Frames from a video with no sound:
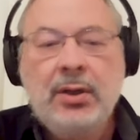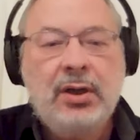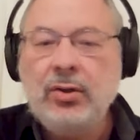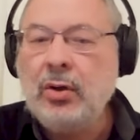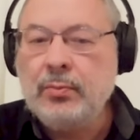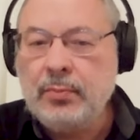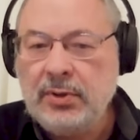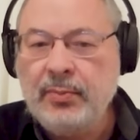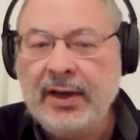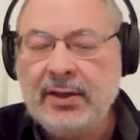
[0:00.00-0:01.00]

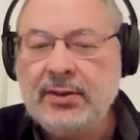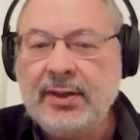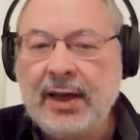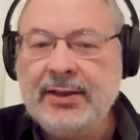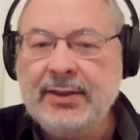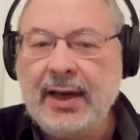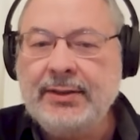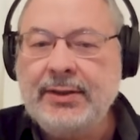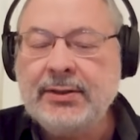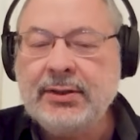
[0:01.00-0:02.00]
back in the
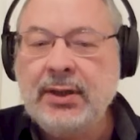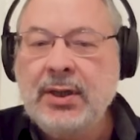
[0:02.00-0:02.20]
1990s.